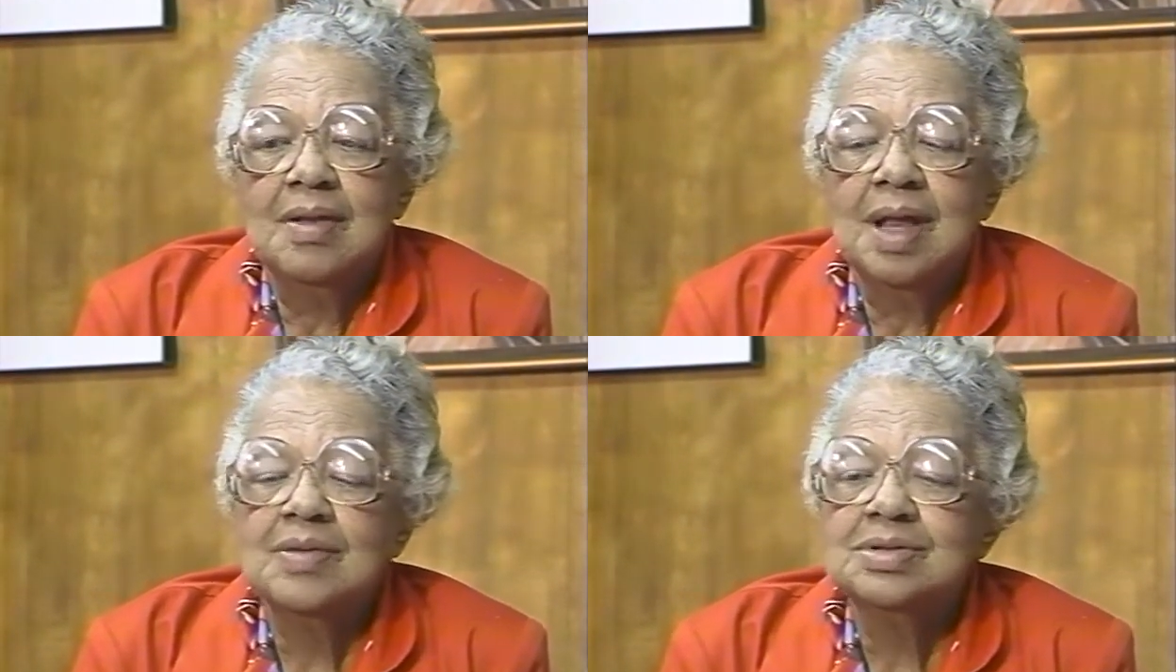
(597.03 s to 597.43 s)

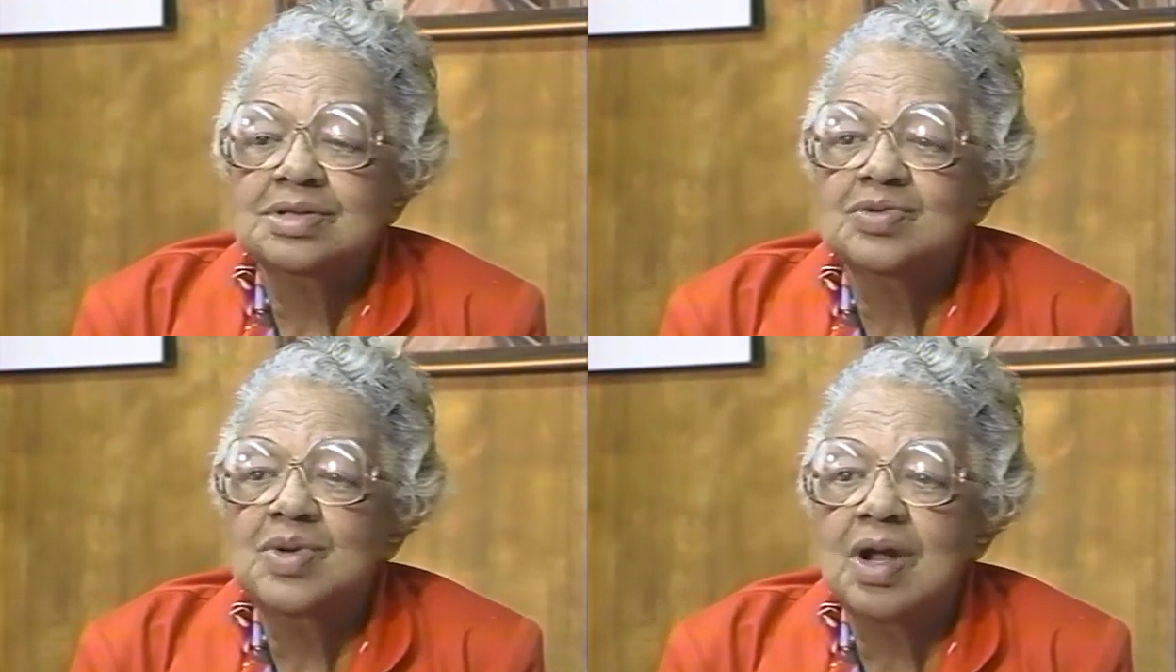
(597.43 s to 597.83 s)
That was
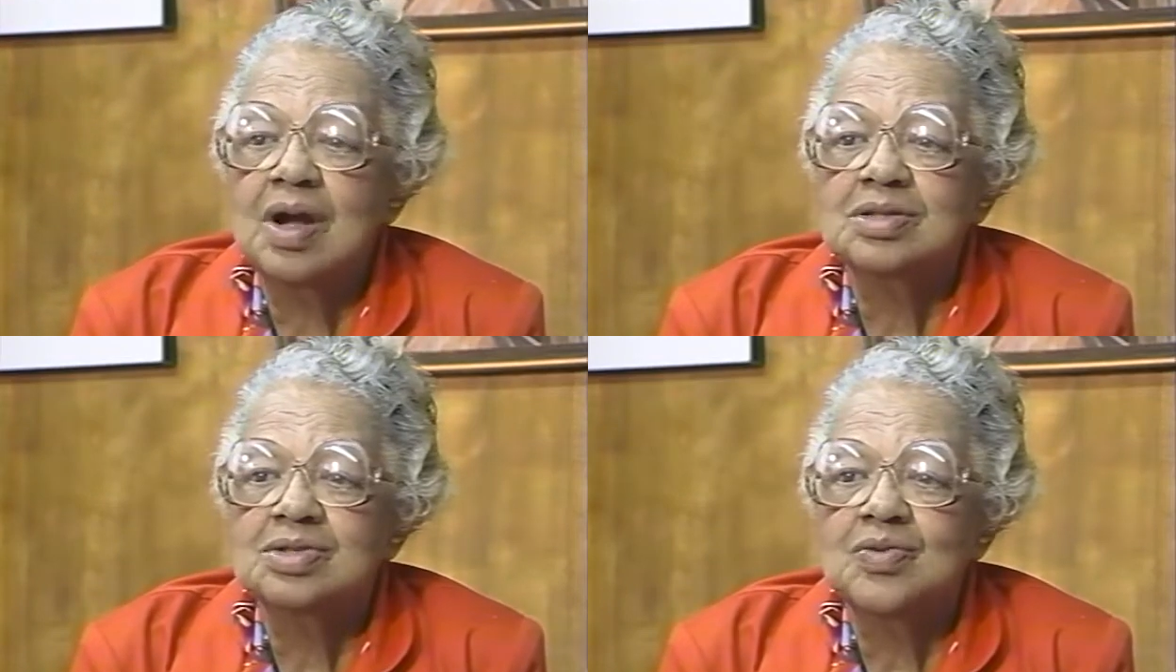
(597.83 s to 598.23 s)

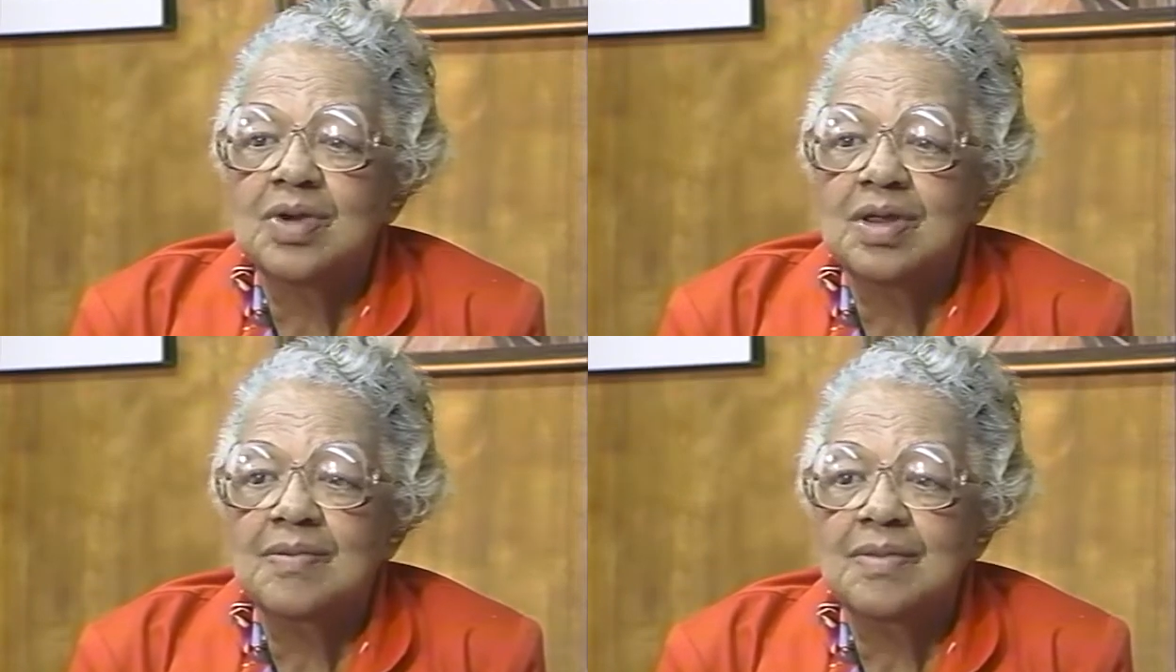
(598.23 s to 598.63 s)
Sweethearts of
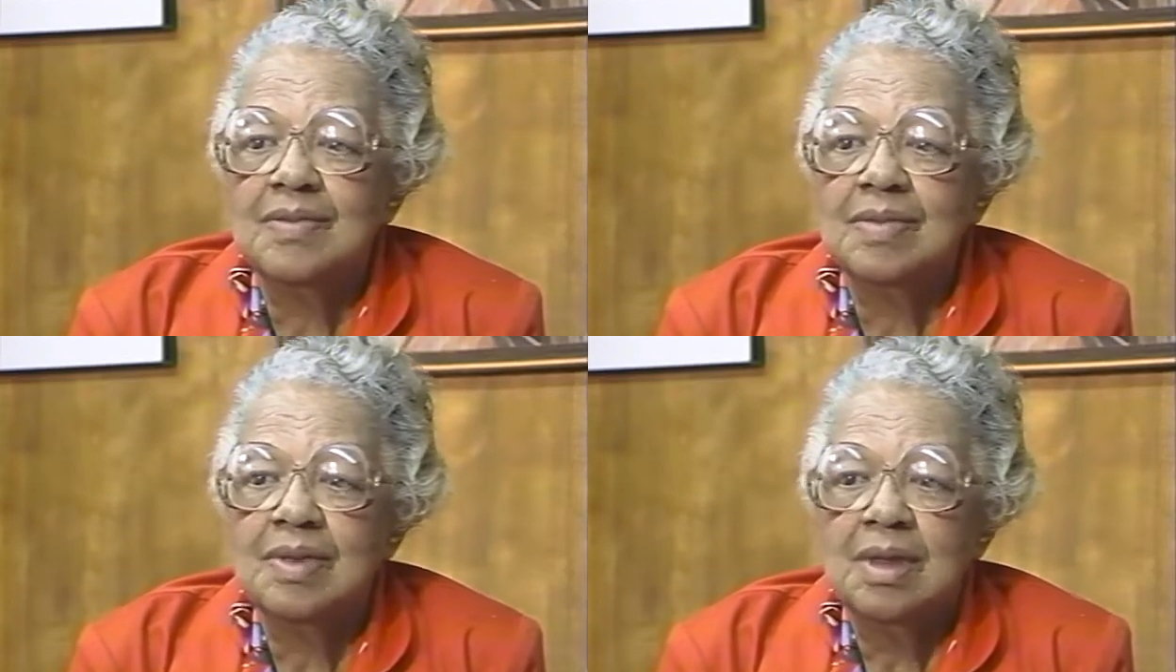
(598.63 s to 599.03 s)

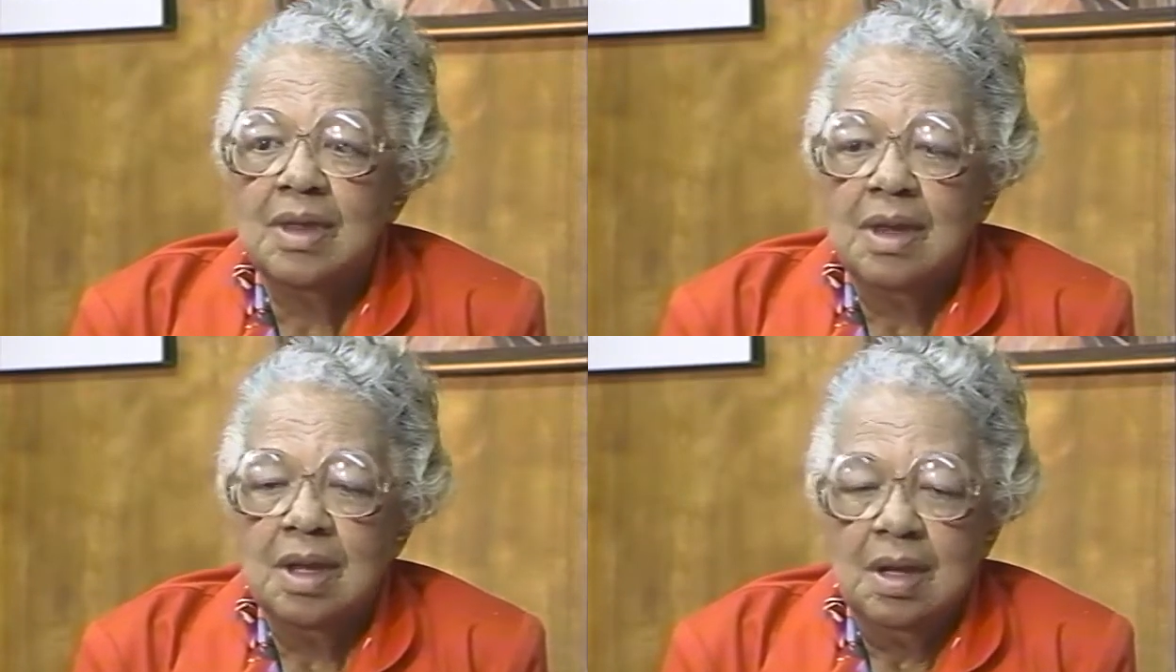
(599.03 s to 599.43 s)
Rhythm.
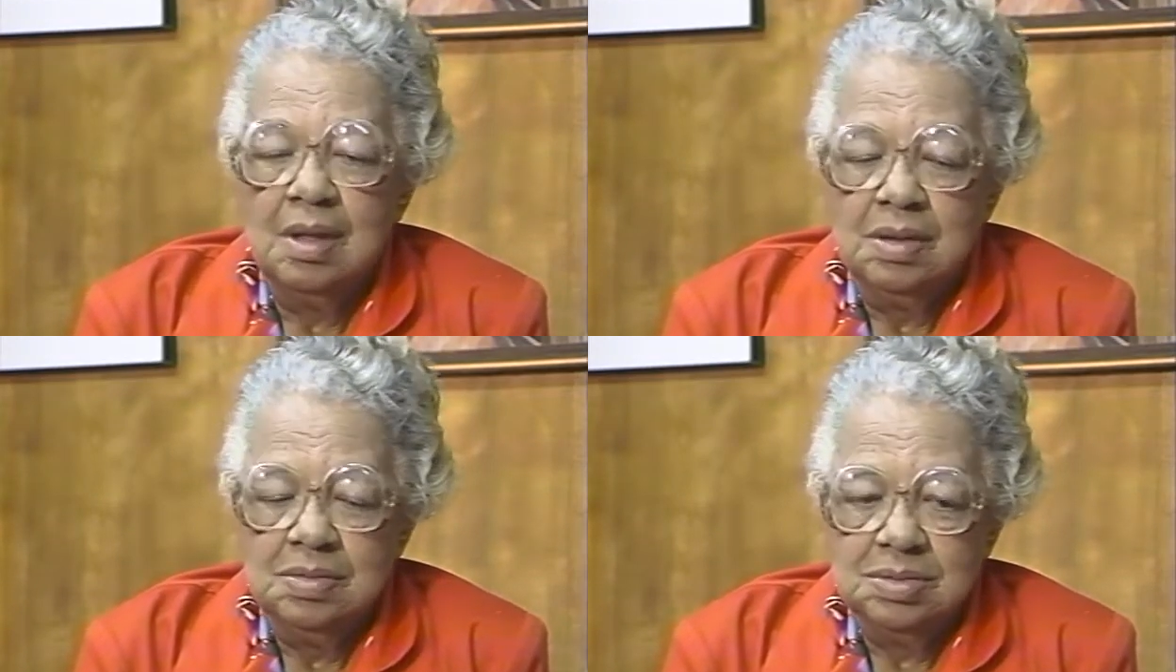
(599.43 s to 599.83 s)

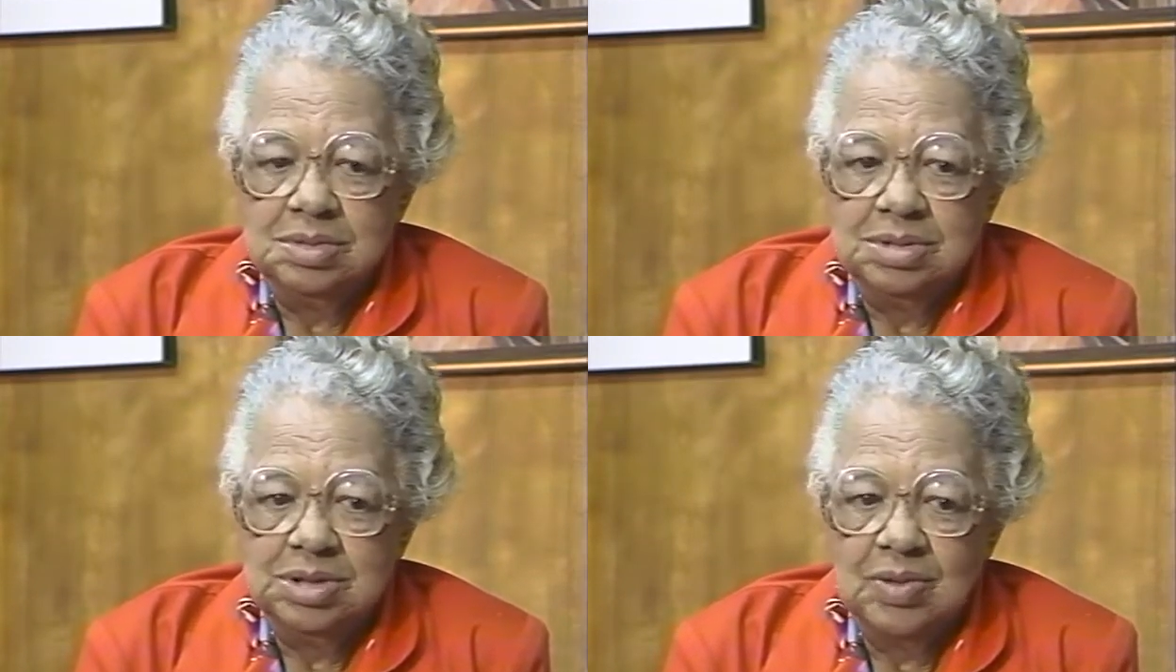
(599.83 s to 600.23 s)

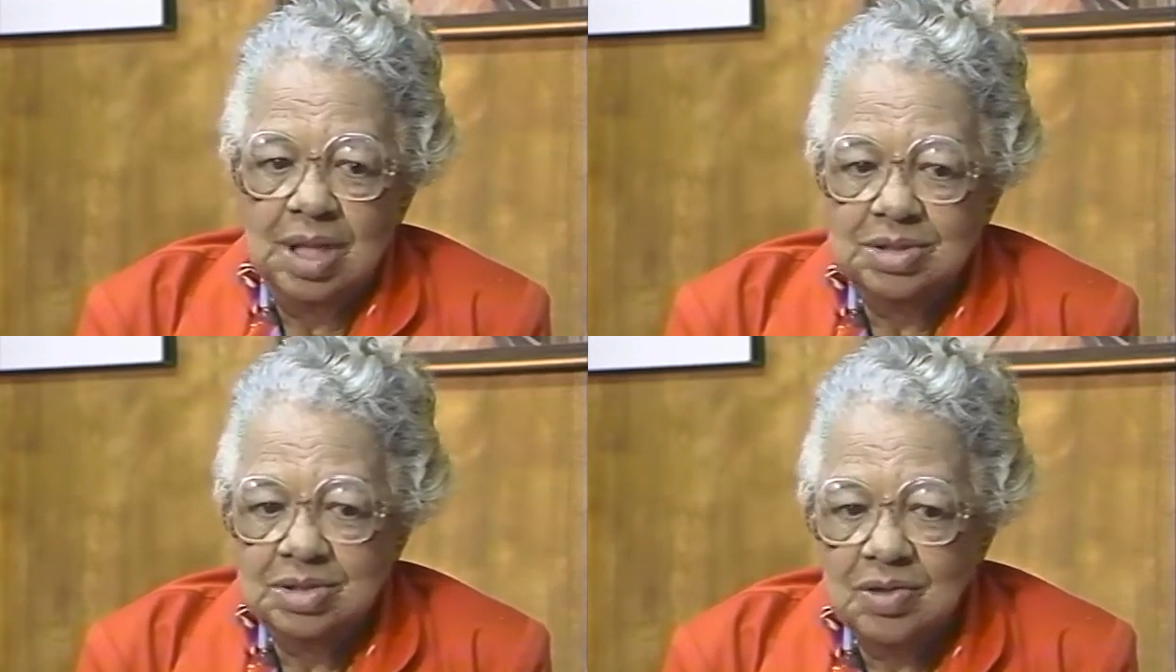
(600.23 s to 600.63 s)
So
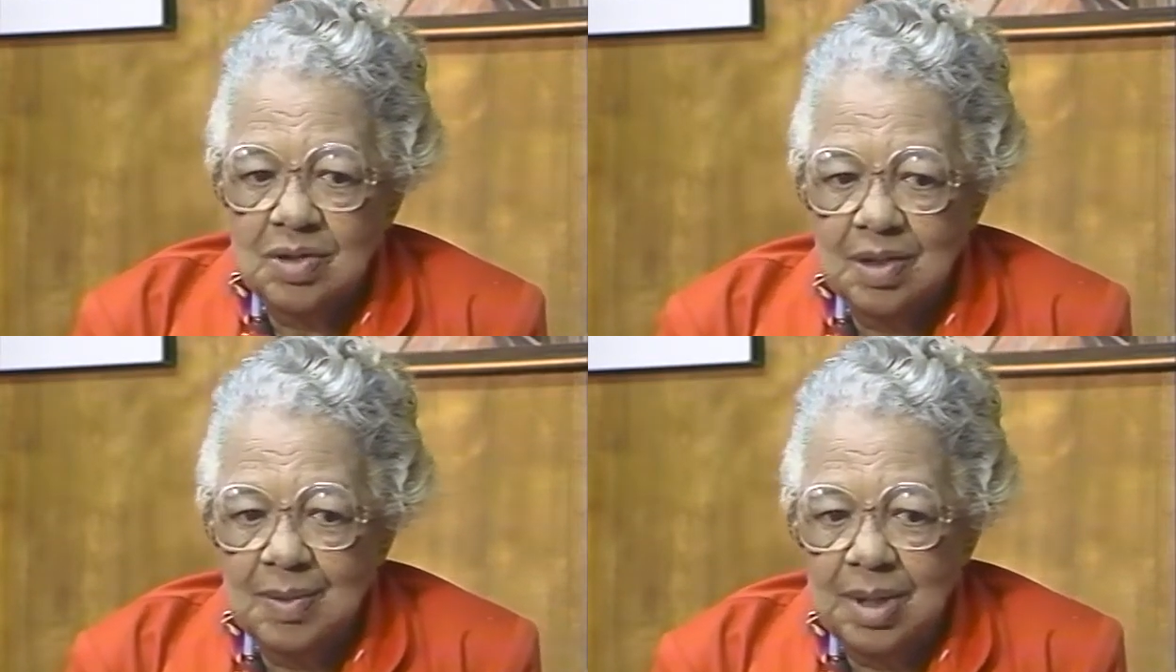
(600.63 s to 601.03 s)
I
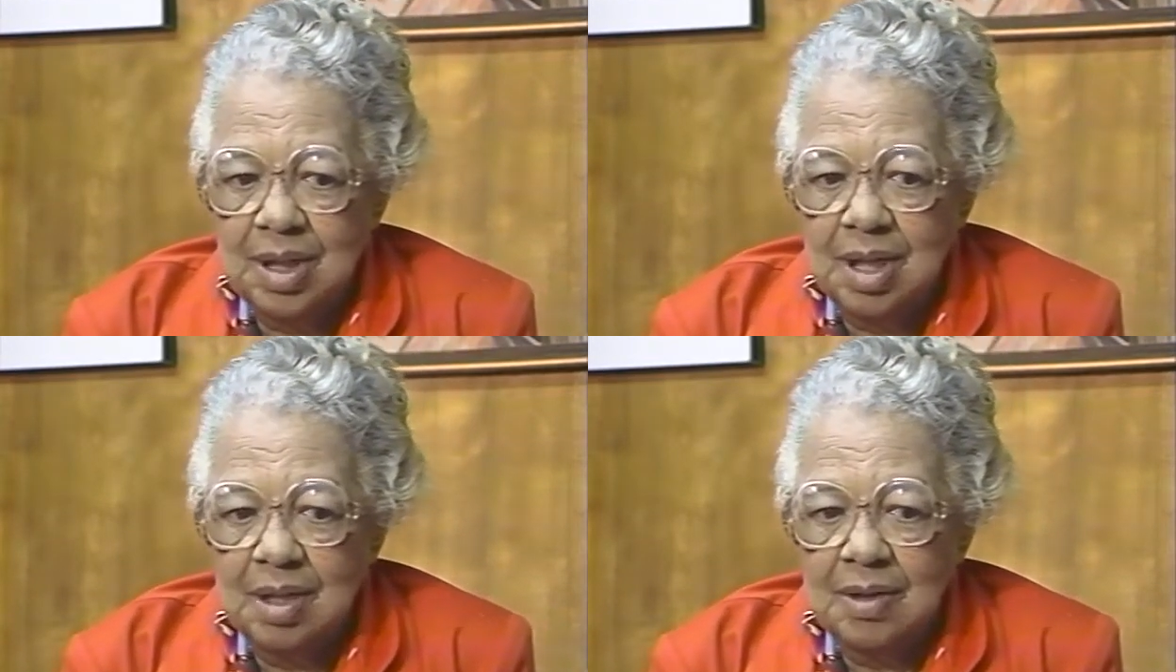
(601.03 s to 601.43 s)
joined them in